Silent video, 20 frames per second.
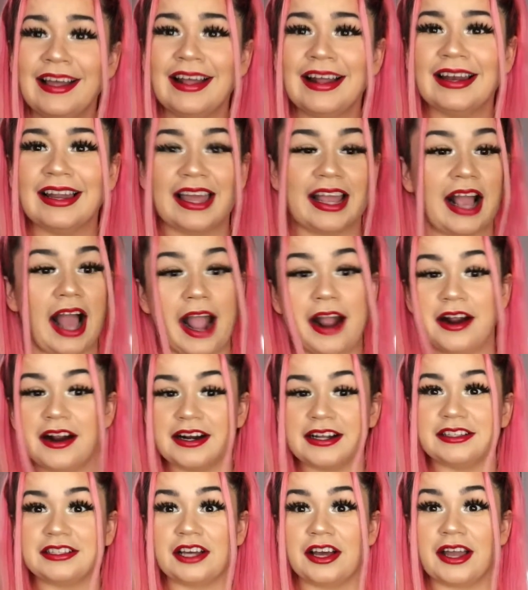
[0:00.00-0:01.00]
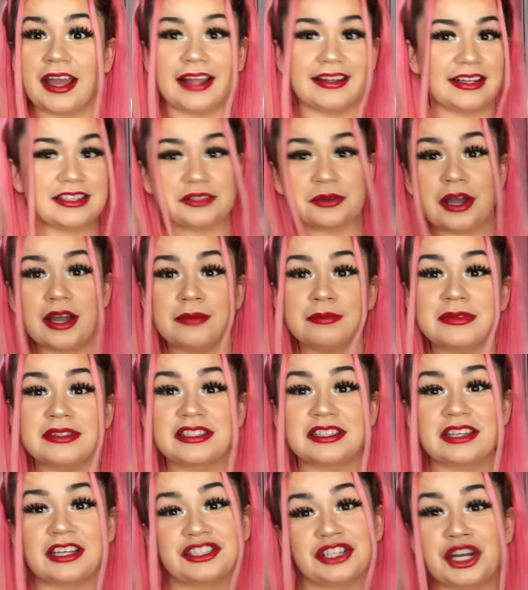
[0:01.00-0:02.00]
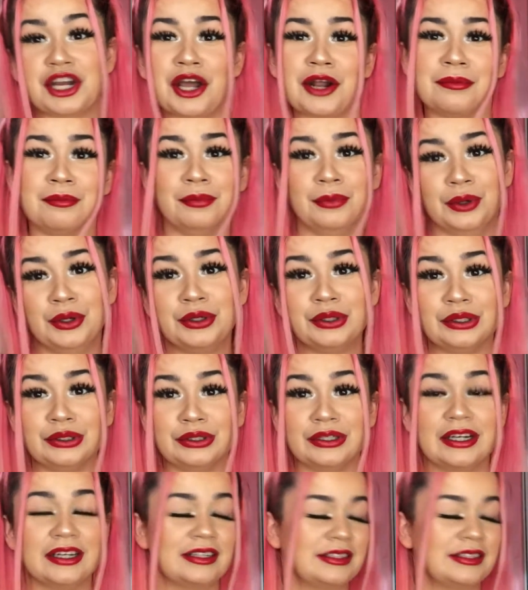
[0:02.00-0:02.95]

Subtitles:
Like, I already took it, that's why I'm in such a good mood.